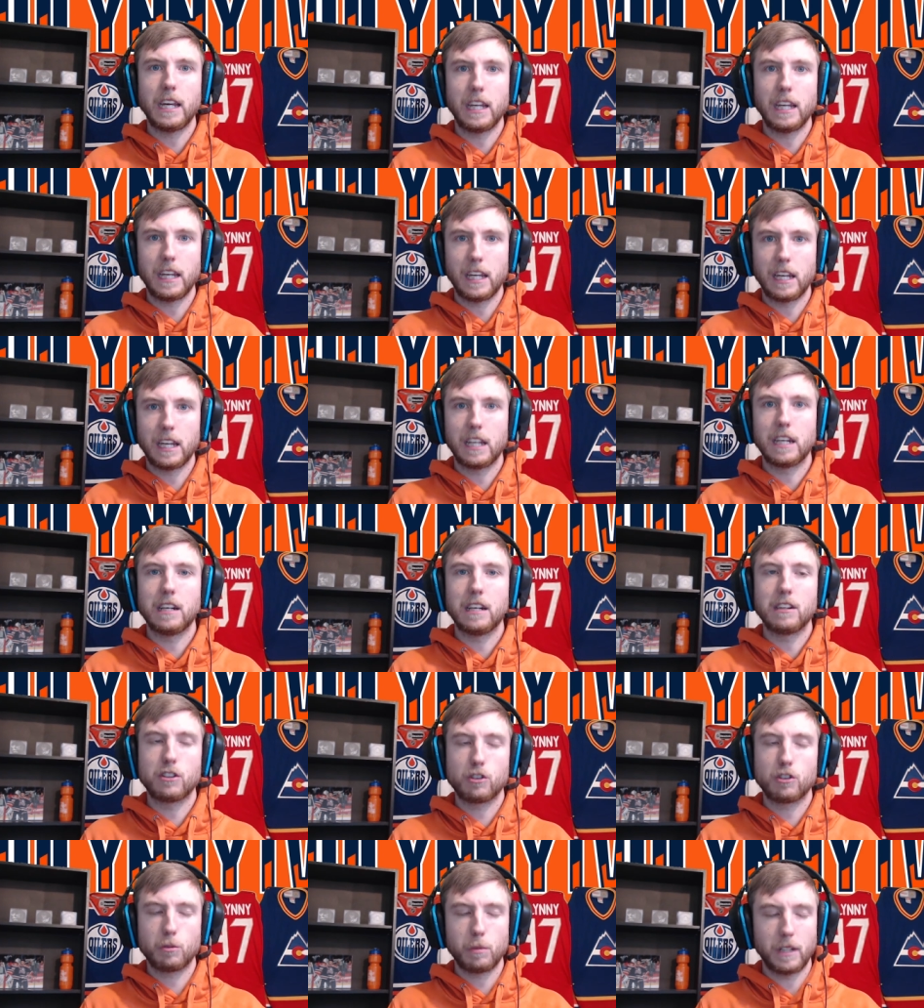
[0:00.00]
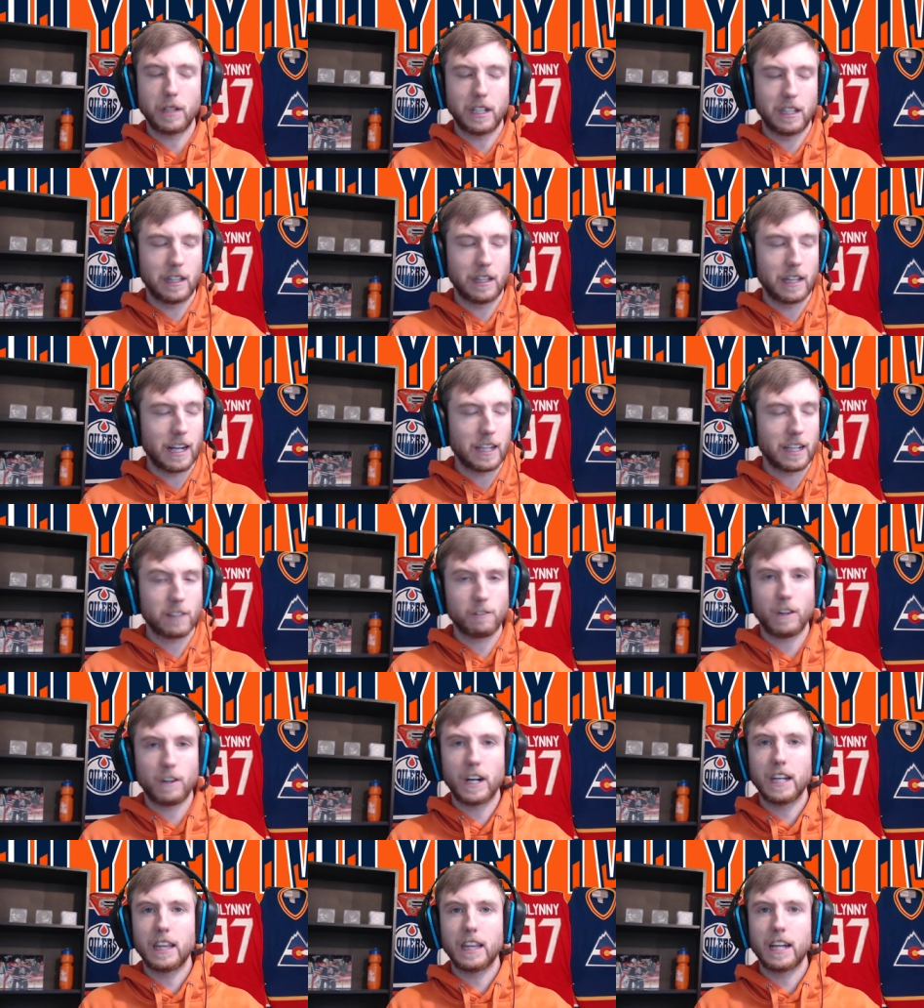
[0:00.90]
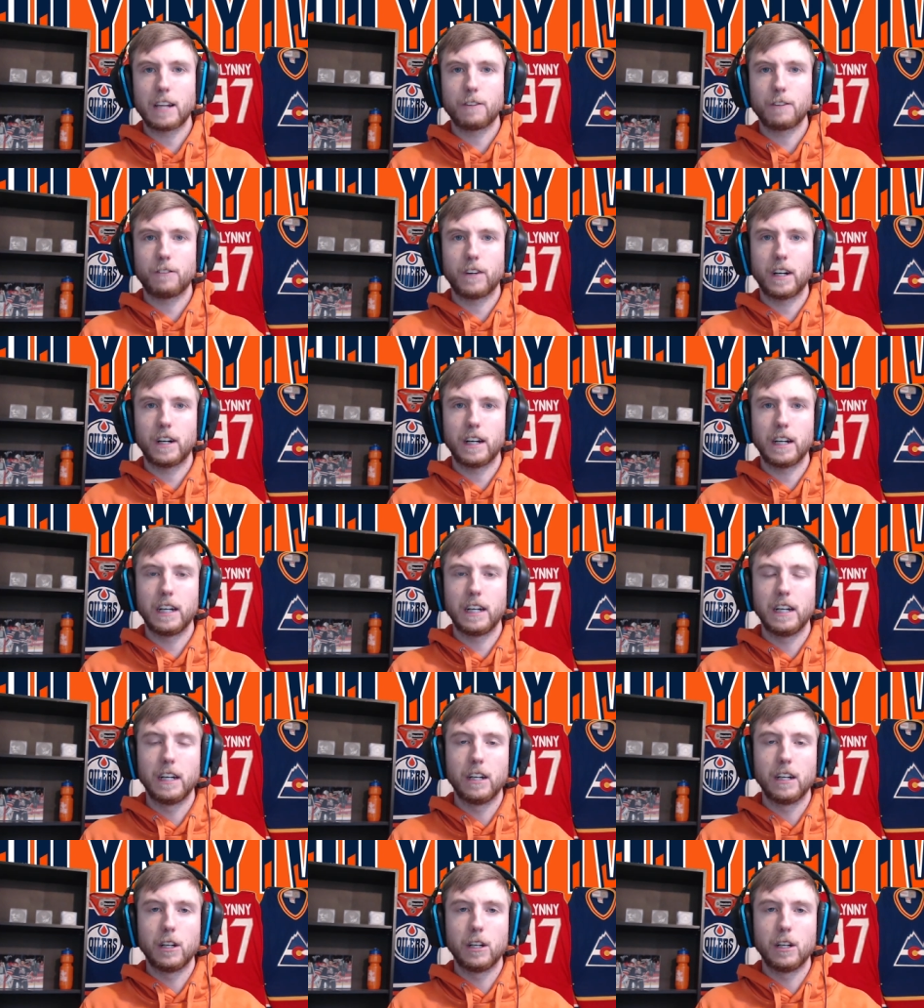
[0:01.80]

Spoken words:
in Sweden. That's fine.